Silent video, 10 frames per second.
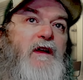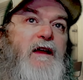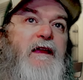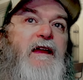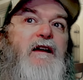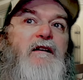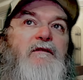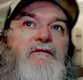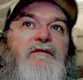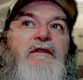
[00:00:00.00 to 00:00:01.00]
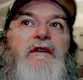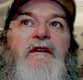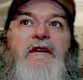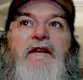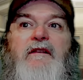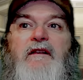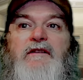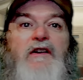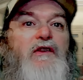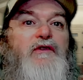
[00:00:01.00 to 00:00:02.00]
have the
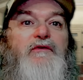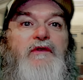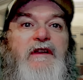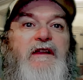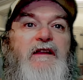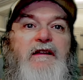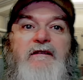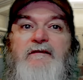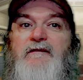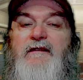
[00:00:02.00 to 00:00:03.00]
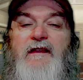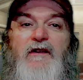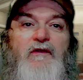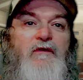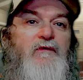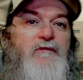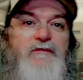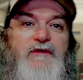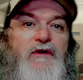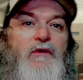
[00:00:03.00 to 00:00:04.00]
Dollar Tree little
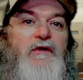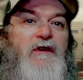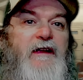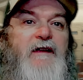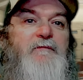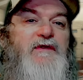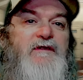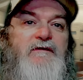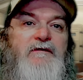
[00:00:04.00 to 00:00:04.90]
solar lamps.